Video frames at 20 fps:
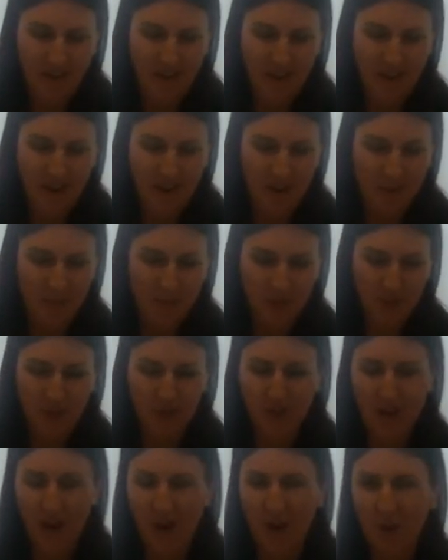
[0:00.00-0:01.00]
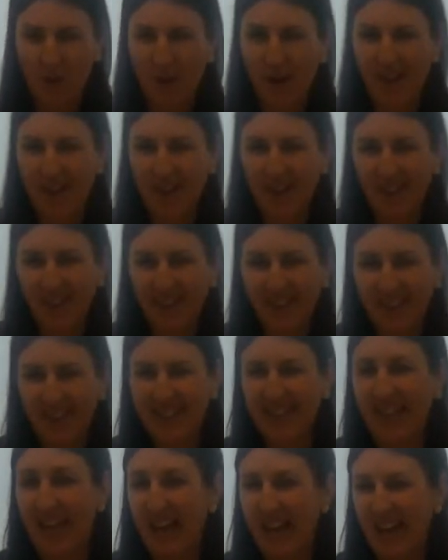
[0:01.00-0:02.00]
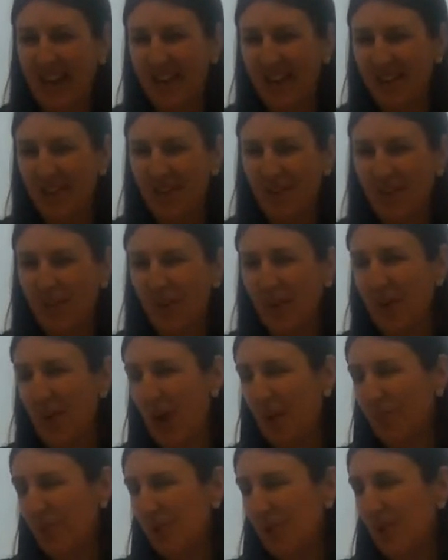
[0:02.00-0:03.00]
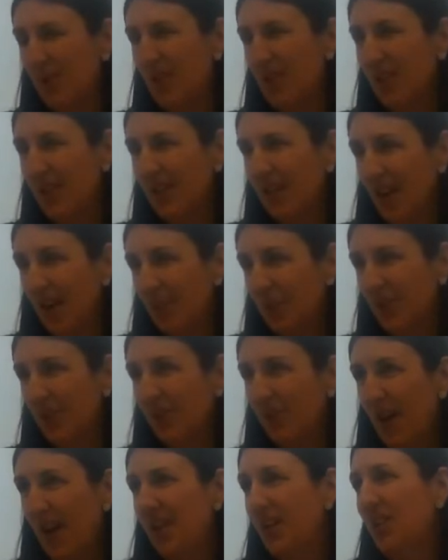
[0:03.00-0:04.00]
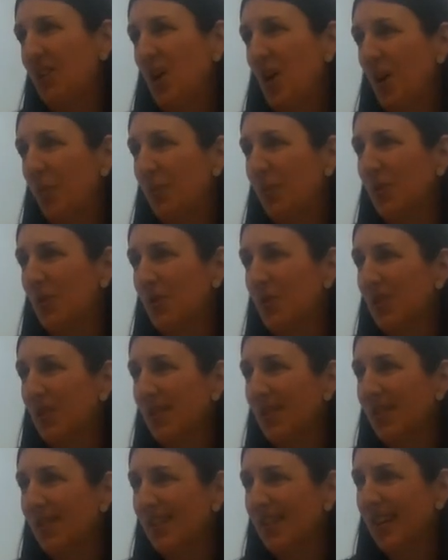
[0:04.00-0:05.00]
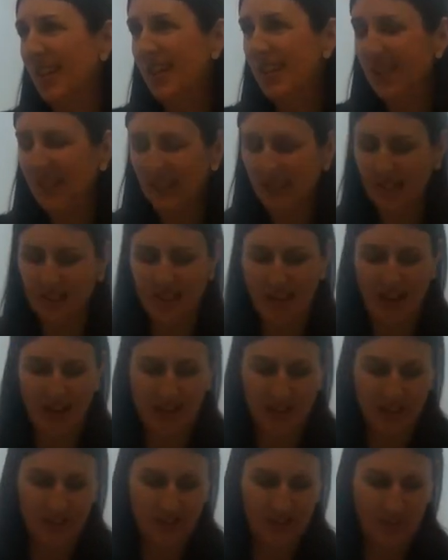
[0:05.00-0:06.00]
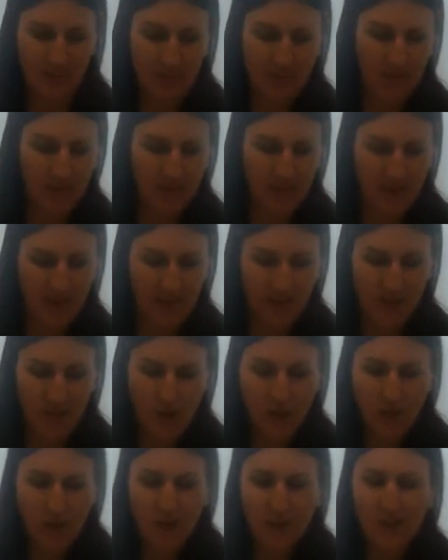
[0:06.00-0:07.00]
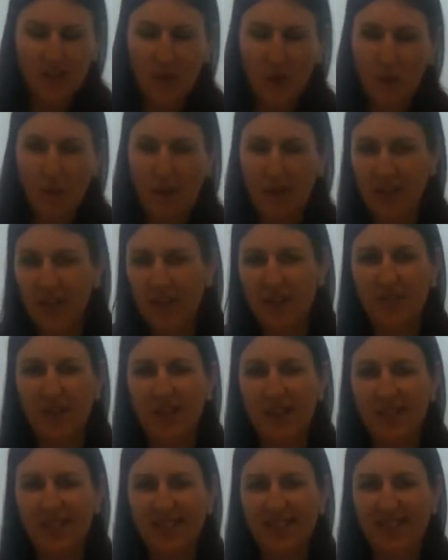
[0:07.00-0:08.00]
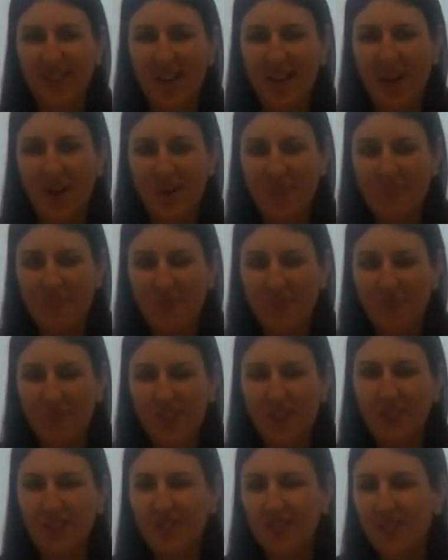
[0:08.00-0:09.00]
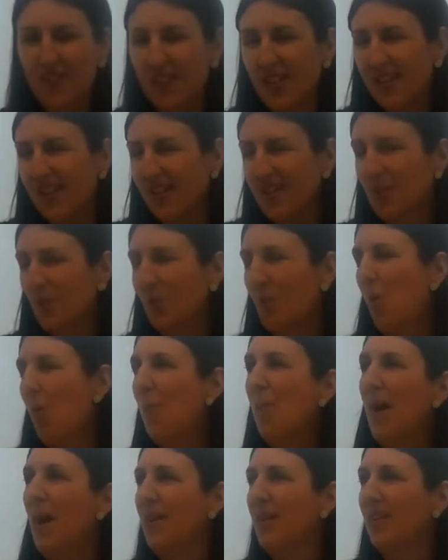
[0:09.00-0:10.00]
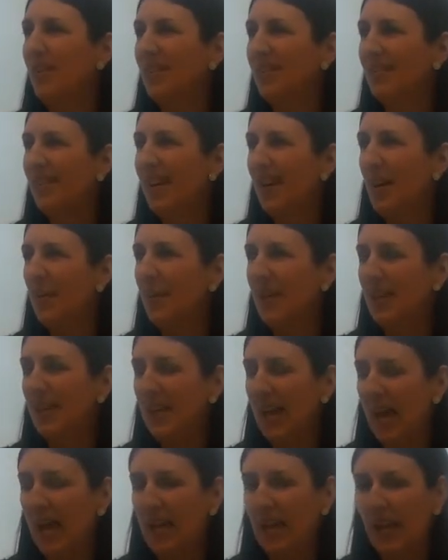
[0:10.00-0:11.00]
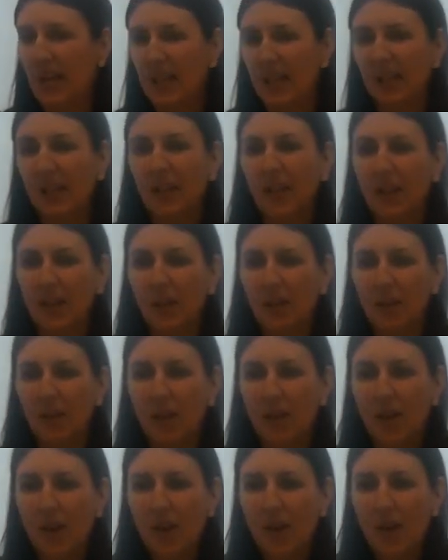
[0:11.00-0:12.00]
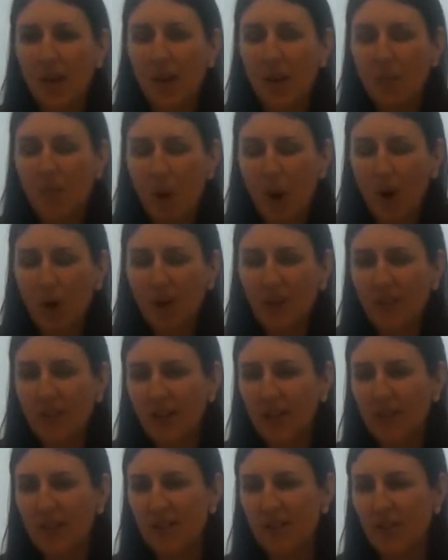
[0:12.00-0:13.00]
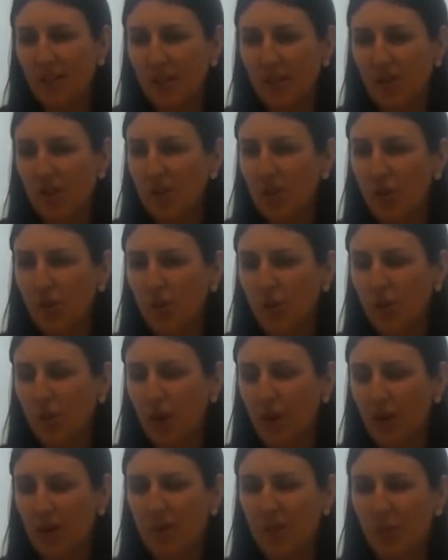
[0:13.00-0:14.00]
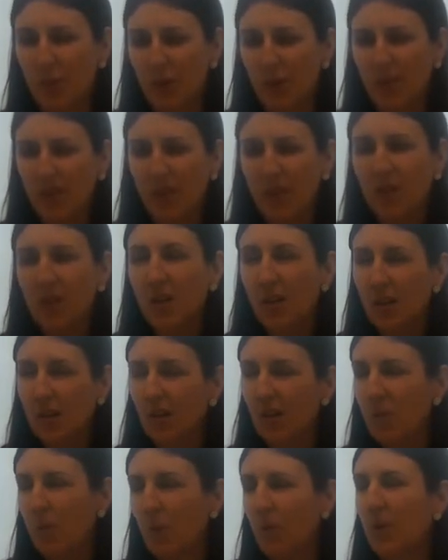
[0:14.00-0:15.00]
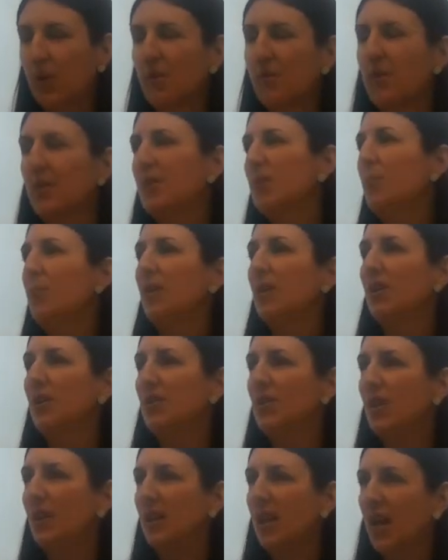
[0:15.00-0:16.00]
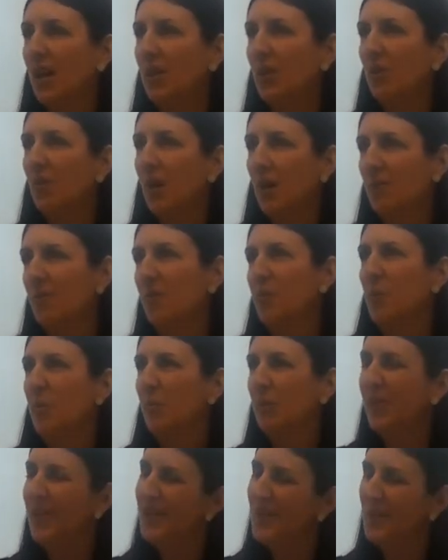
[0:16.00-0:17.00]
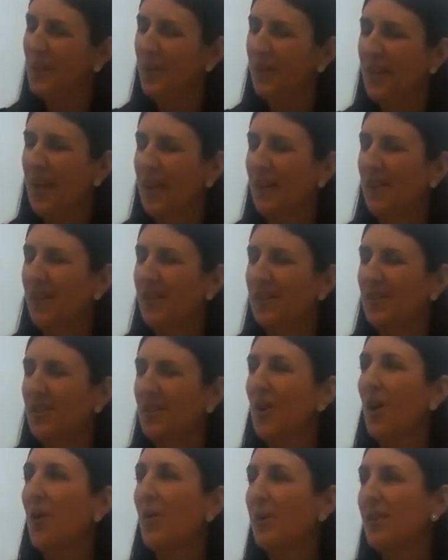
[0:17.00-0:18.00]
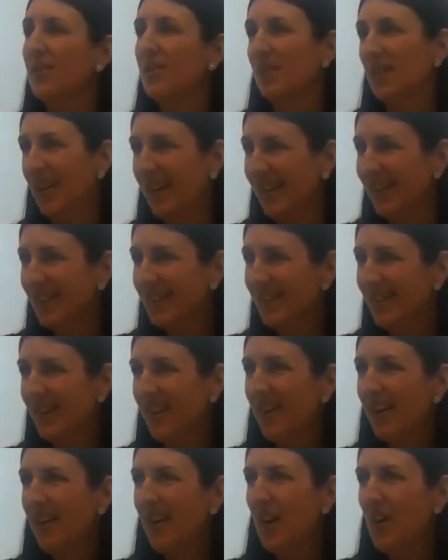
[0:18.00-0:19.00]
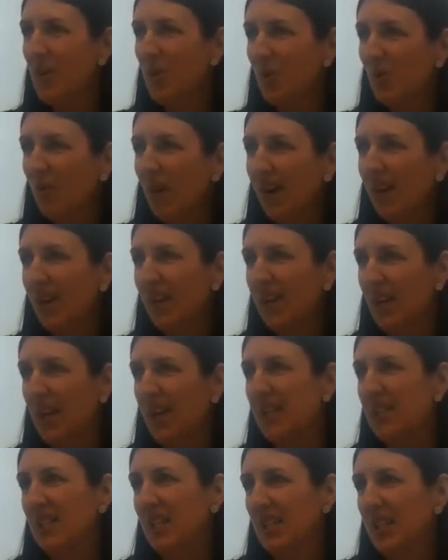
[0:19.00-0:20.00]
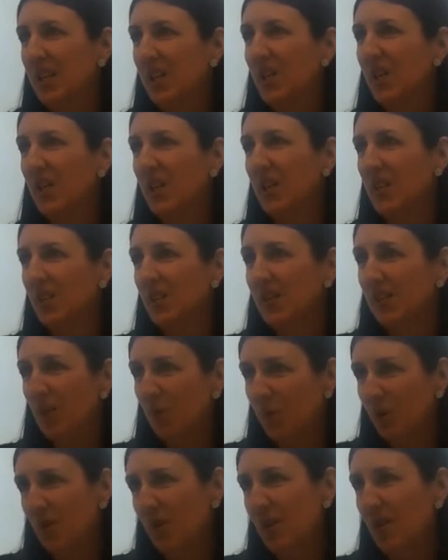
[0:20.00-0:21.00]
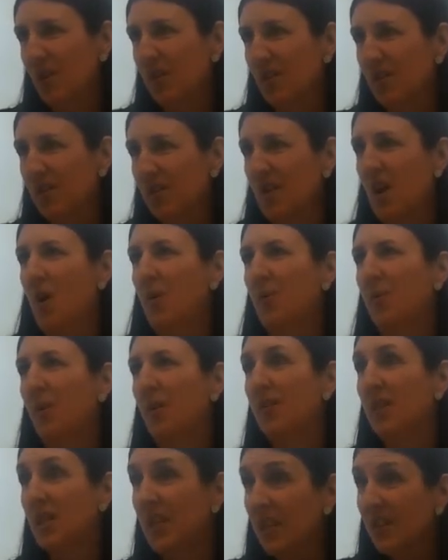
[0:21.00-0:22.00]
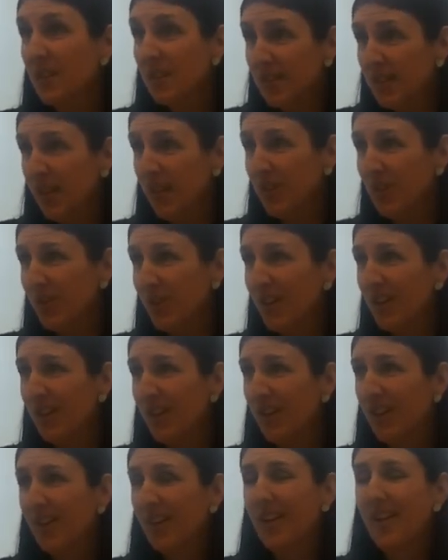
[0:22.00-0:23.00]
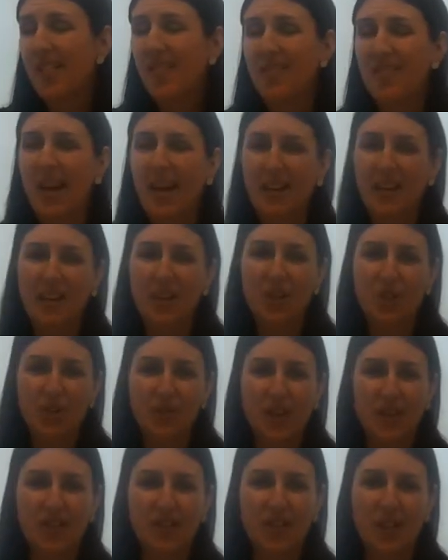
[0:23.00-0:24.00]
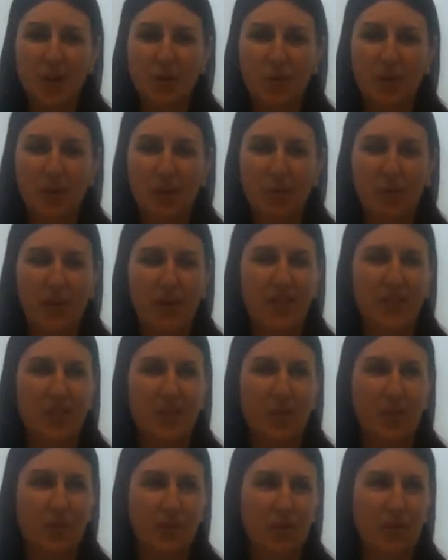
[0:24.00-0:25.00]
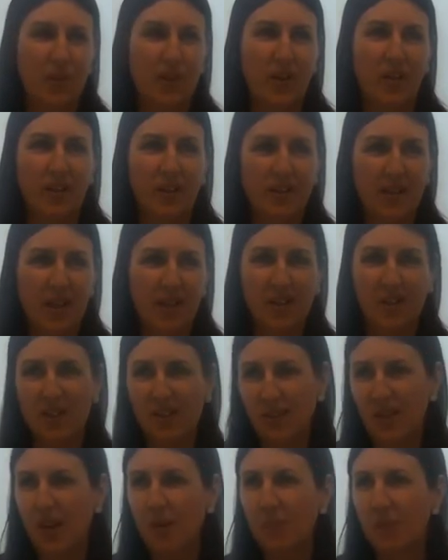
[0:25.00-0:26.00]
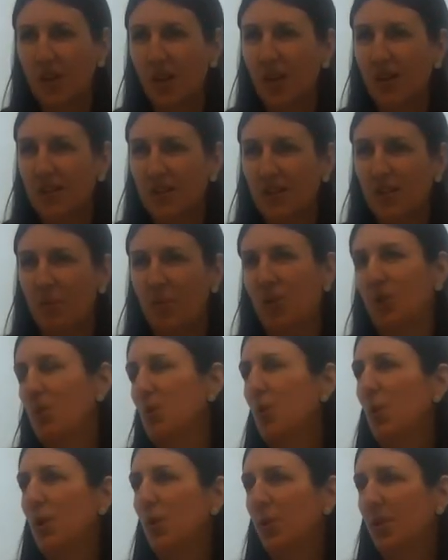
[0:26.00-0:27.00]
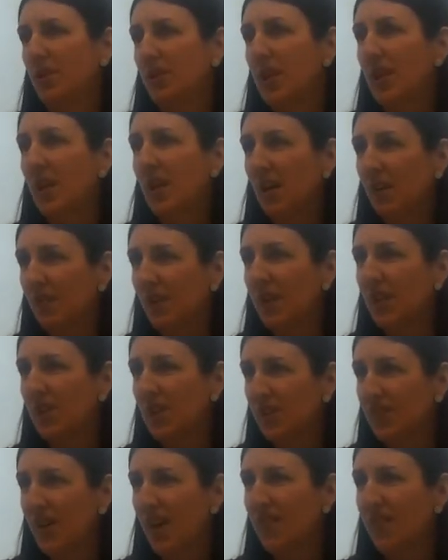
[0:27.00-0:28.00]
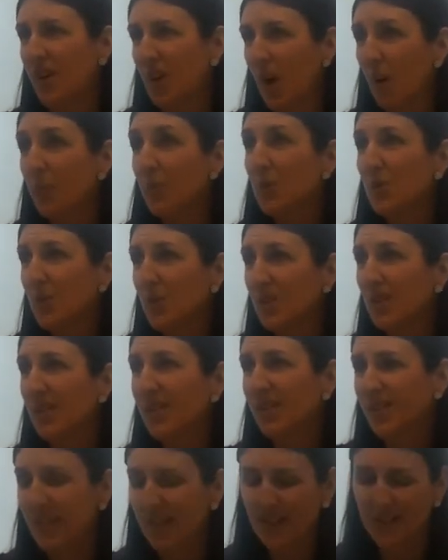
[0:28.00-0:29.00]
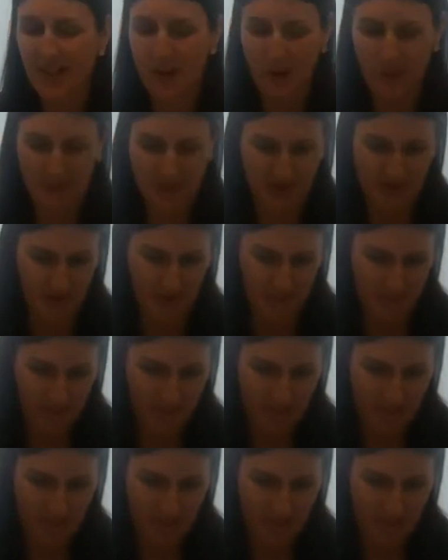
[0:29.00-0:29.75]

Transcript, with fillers: Um, you're not waiting in line for an opportunity to come, you're finding the opportunities. And I think that that is something that so many of us um, can see as a role model. Um, and again, I think in in part that is just who you are as a person and i think in part of it is because again you come from a place where that isn't always the case and you recognize that here in this community, in this Commonwealth, and in this country, that each of us can really blaze our own trail and that it is up to us to make sure we're taking advantage of every opportunity there is out there.